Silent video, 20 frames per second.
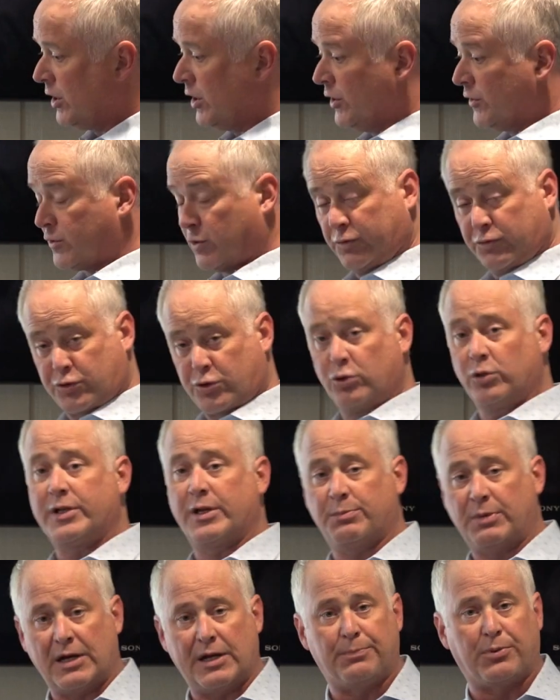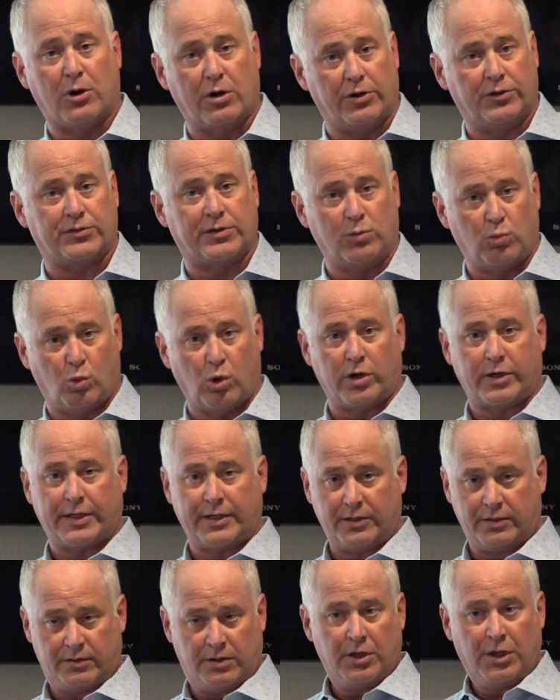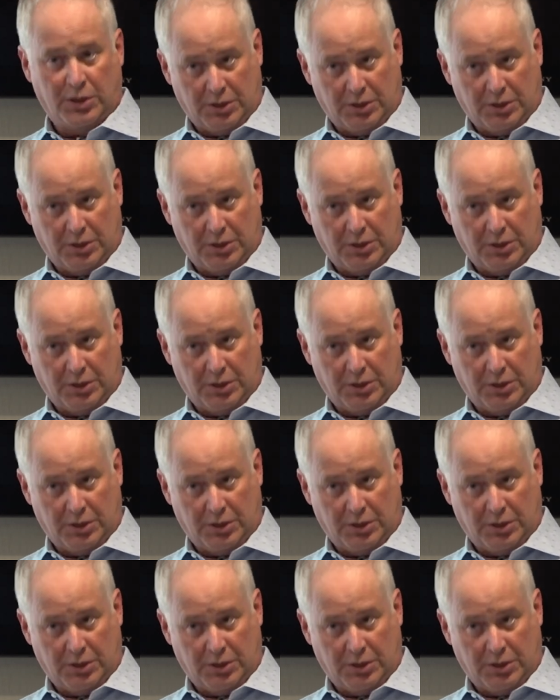So it was truly a bipartisan working